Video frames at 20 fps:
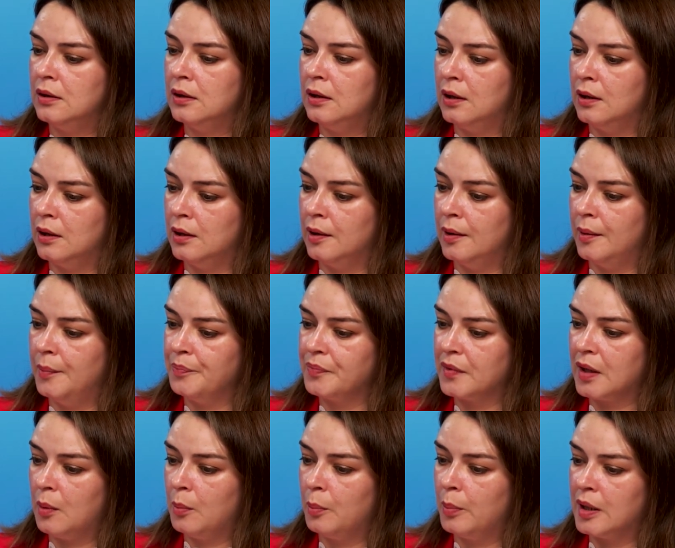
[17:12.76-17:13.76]
Um,
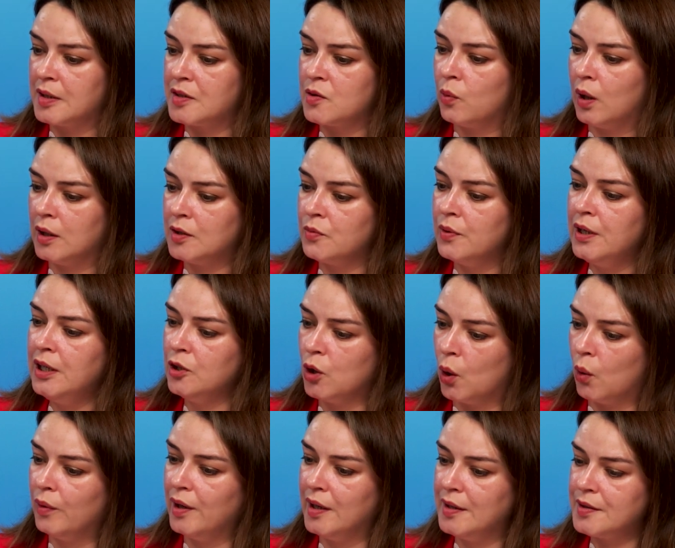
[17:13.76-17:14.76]
but what we
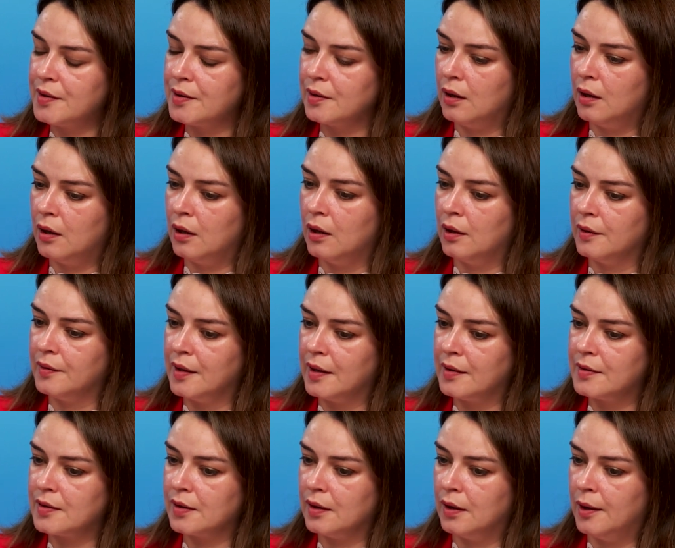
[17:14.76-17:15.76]
know is uh,
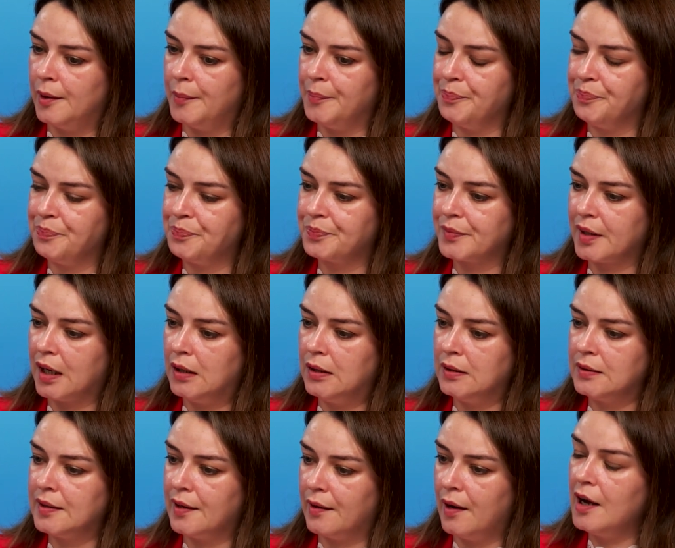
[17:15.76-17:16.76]
that um,
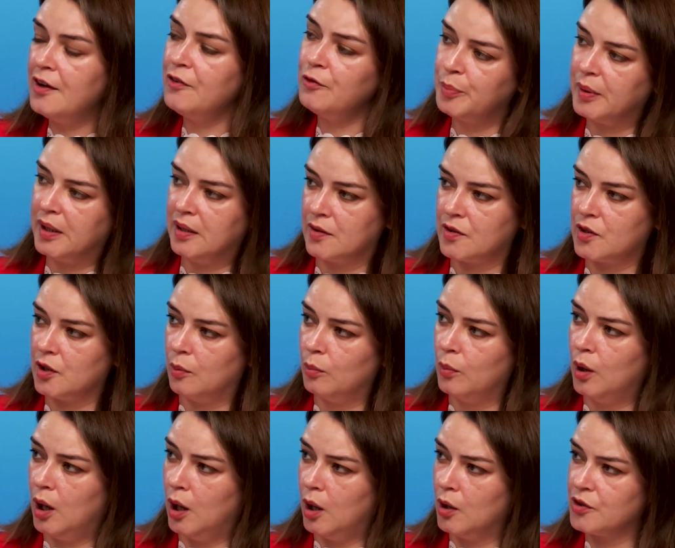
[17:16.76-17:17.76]
there have been
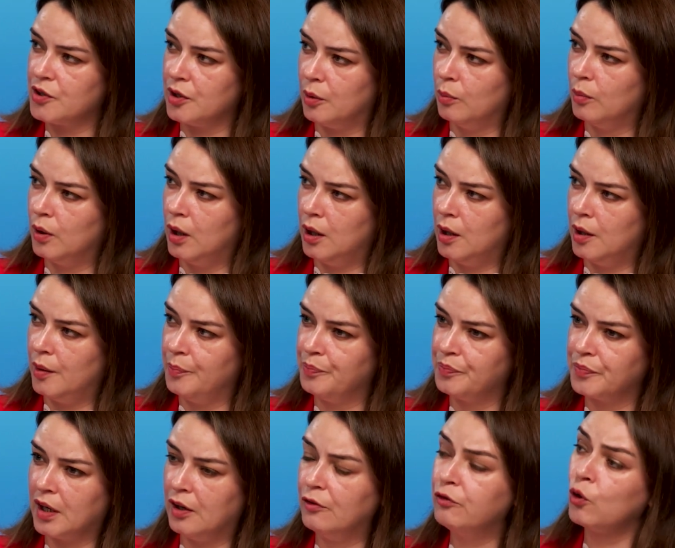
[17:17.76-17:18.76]
some uh, some
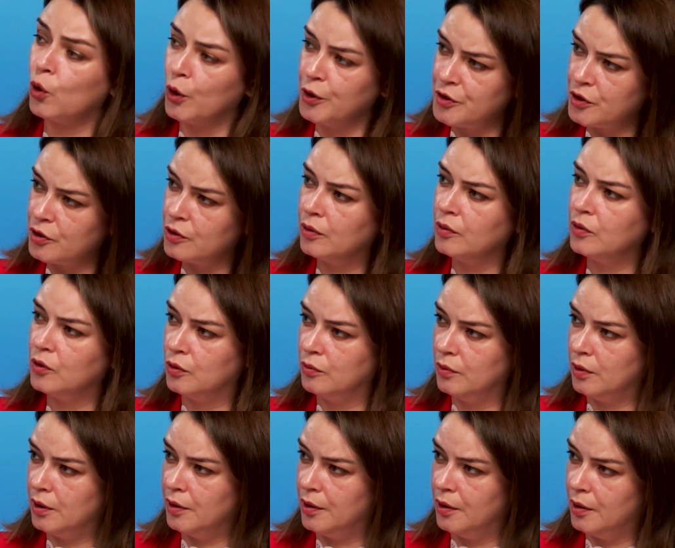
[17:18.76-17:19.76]
um, efforts
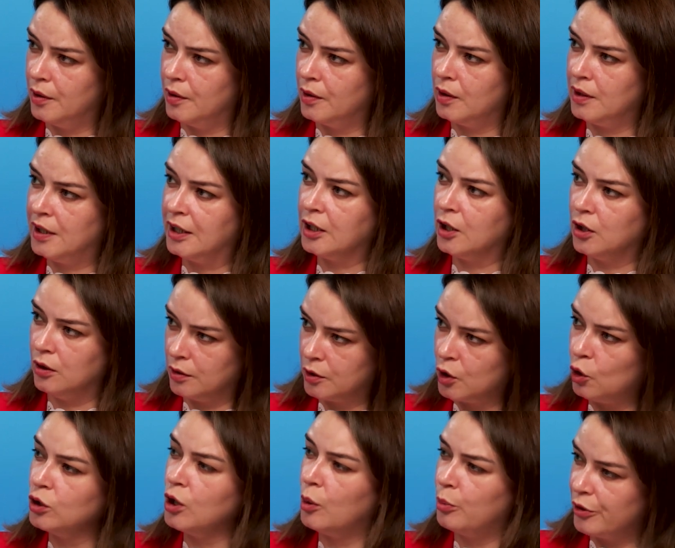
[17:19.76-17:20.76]
uh, in
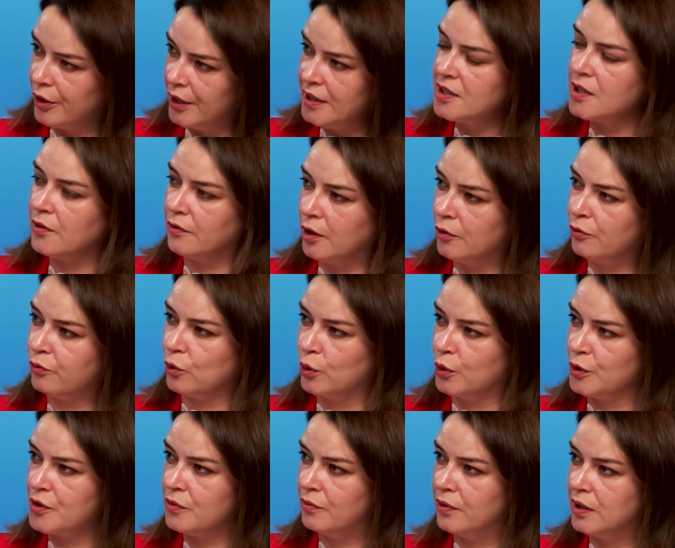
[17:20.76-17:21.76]
collaborative
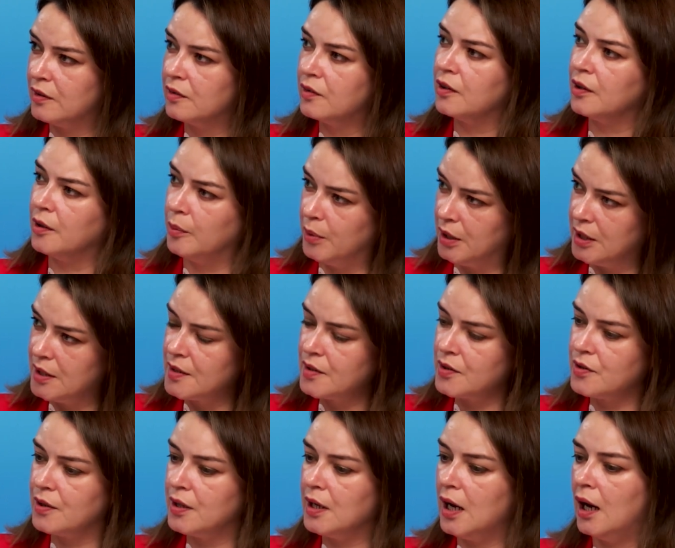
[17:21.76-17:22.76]
efforts with the
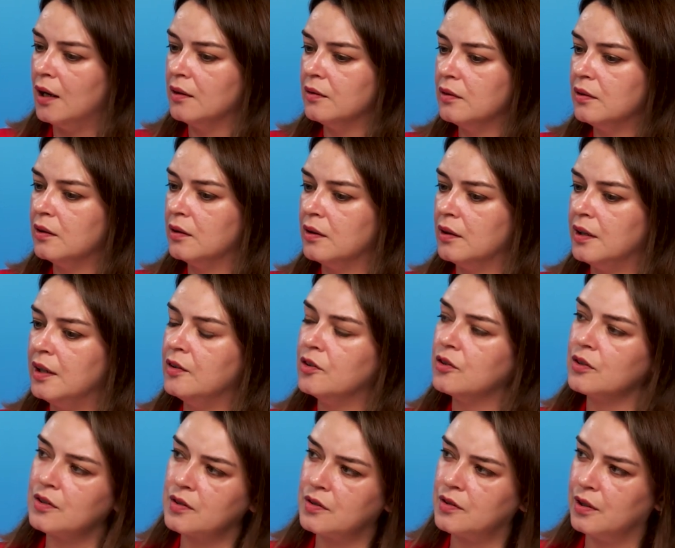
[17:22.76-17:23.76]
ministry and the
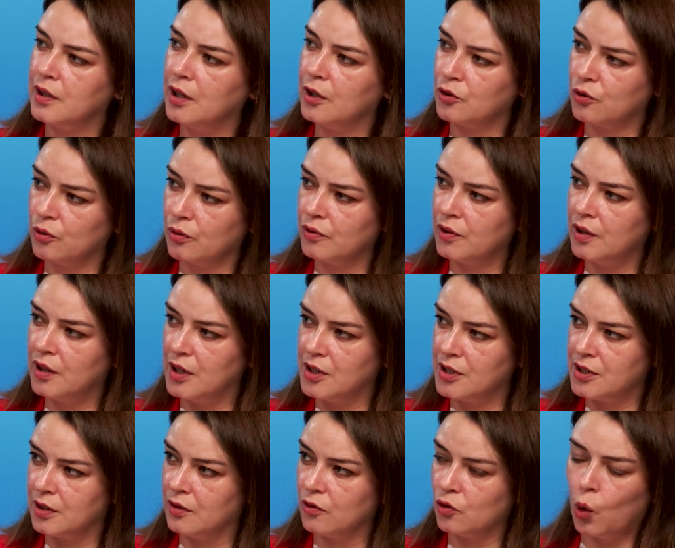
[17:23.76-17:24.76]
industry
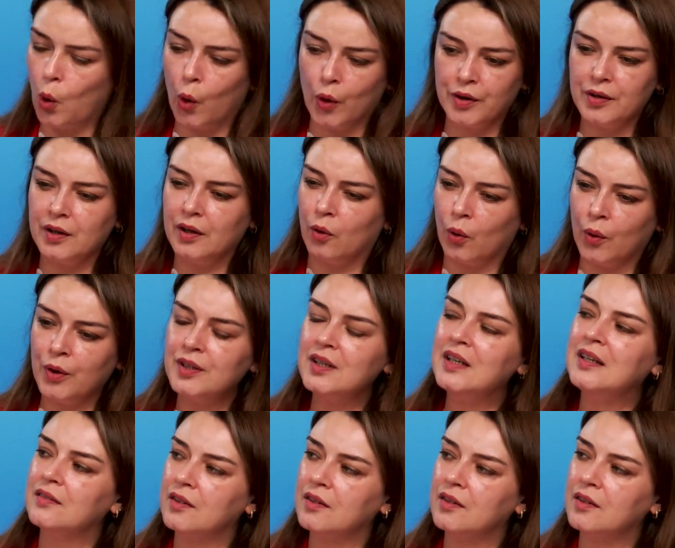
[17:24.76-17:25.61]
associations or, or the